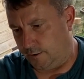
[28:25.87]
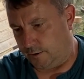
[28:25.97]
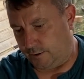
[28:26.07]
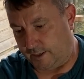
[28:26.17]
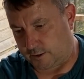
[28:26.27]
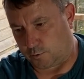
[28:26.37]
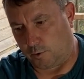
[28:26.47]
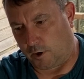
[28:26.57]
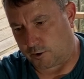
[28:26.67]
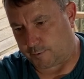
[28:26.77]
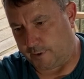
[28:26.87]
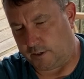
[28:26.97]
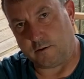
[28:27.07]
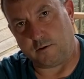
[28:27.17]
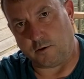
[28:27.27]
this will last me
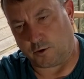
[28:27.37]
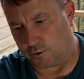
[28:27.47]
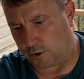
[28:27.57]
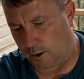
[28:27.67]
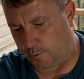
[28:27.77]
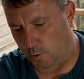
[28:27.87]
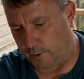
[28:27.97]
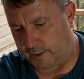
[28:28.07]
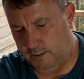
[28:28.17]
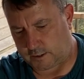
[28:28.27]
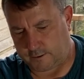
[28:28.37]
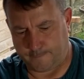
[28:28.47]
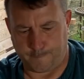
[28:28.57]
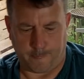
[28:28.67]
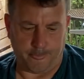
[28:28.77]
a good couple of weeks.
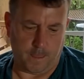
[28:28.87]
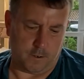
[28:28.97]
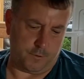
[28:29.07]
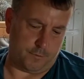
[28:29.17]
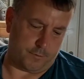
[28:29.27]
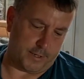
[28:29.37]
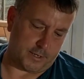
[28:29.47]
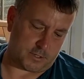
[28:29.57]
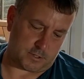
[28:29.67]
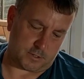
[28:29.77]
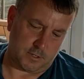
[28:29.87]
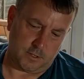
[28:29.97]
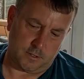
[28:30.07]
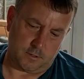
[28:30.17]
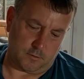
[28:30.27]
And this,
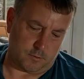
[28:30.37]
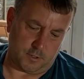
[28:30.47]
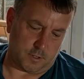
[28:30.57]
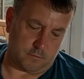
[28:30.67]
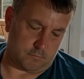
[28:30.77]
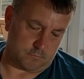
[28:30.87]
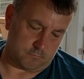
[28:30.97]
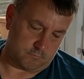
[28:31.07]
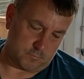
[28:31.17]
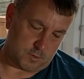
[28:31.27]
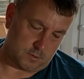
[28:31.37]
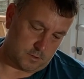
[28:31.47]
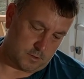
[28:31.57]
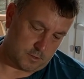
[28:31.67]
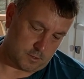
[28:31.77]
you know,
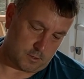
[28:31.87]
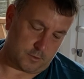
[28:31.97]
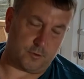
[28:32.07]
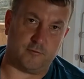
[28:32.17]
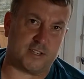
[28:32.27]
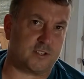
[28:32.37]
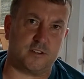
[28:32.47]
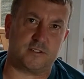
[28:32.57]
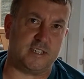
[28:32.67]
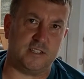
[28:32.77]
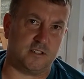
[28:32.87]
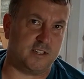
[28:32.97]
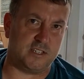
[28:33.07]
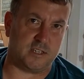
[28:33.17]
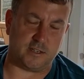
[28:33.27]
the rest of the season
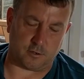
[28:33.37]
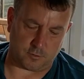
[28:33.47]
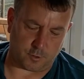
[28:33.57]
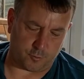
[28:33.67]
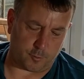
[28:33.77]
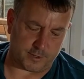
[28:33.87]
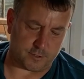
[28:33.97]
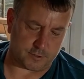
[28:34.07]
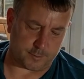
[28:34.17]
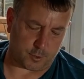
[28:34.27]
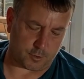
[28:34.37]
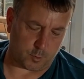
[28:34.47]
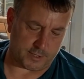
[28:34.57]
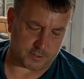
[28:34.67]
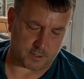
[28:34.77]
easily. I'll probably use it by the
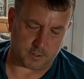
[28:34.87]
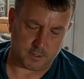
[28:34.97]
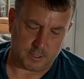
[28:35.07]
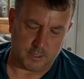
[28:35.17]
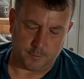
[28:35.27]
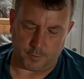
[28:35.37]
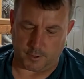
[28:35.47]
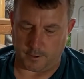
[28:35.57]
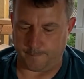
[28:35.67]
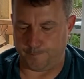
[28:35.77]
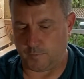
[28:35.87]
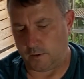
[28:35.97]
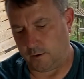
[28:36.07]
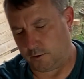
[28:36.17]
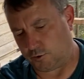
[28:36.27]
winter, but
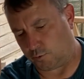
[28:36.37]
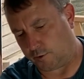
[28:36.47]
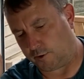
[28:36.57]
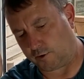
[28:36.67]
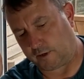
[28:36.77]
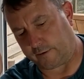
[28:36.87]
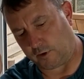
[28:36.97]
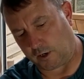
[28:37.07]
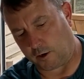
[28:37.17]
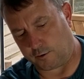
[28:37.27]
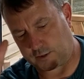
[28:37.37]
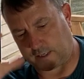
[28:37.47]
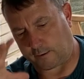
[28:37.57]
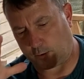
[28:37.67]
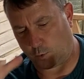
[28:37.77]
I just wanted to give it a go and see
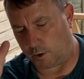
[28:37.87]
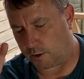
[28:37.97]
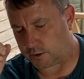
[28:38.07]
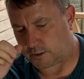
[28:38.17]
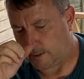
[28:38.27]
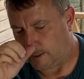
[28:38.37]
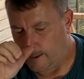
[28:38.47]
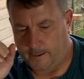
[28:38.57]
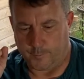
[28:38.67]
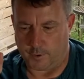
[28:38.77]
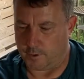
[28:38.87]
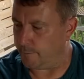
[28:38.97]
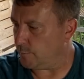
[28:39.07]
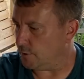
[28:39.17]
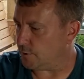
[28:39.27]
how it works. But
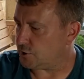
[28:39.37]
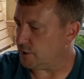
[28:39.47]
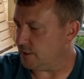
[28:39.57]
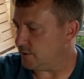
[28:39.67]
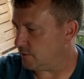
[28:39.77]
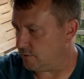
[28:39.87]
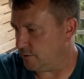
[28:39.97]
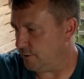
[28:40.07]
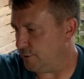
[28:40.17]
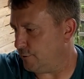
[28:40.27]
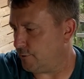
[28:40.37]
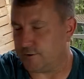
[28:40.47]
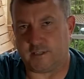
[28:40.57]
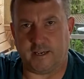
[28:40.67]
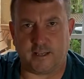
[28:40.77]
and the cheese, like I
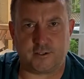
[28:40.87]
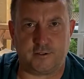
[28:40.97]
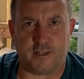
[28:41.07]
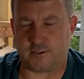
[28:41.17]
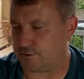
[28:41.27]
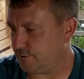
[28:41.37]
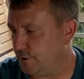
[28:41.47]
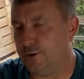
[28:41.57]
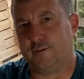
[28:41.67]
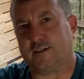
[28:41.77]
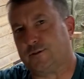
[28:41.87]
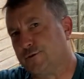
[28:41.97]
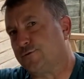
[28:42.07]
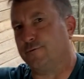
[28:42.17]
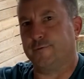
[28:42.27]
say, that's the
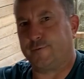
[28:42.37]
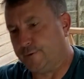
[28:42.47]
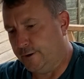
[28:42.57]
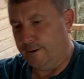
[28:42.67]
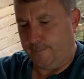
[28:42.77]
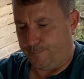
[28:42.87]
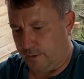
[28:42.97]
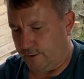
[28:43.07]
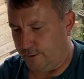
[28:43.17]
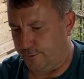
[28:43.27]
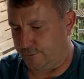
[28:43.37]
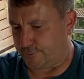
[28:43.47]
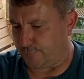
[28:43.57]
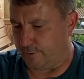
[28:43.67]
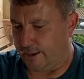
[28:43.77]
sort of
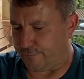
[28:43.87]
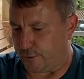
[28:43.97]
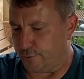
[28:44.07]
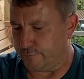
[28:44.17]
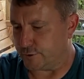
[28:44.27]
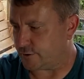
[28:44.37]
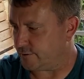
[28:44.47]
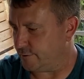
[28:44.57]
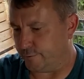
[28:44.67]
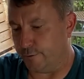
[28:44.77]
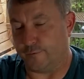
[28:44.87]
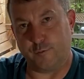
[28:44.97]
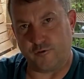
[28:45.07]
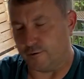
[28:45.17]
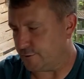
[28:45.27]
leftovers of the
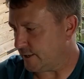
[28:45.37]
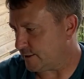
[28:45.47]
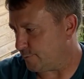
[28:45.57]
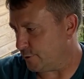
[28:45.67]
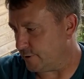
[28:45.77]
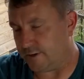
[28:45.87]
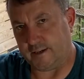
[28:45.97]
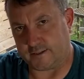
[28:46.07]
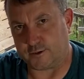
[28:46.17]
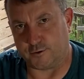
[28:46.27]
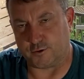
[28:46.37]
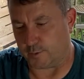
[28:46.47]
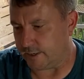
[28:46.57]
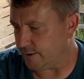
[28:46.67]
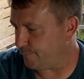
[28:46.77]
process, but it's good to
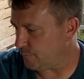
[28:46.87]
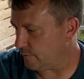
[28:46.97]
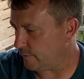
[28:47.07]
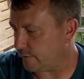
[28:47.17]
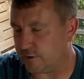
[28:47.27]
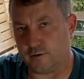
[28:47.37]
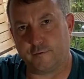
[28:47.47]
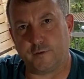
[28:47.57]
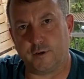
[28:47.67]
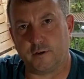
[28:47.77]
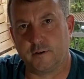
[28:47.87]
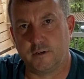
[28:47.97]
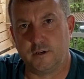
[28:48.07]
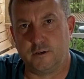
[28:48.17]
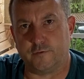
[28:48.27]
eat, very good for
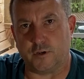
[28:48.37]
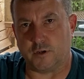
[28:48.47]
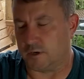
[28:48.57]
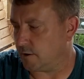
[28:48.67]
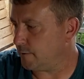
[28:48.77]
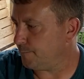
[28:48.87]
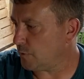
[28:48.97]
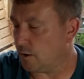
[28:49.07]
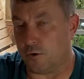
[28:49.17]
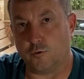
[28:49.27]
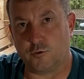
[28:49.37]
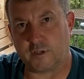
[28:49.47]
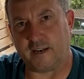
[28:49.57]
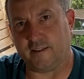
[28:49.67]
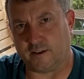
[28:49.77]
your gut. And also
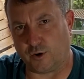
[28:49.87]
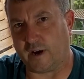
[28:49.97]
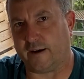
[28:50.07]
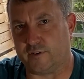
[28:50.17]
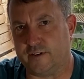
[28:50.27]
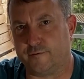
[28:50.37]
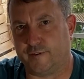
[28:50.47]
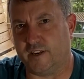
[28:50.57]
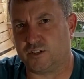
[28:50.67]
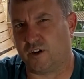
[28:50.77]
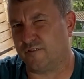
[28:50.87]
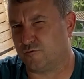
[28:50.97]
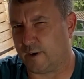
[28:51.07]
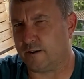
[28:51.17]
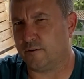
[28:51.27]
anything that I haven't finished after
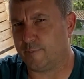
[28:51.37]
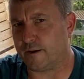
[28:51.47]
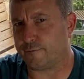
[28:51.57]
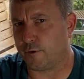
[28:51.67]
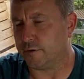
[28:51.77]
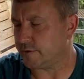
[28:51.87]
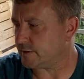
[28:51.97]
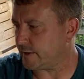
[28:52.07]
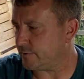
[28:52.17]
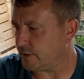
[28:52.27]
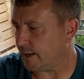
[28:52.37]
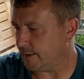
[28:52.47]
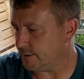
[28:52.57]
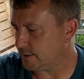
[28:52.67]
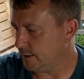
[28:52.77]
about 5 to 7 days,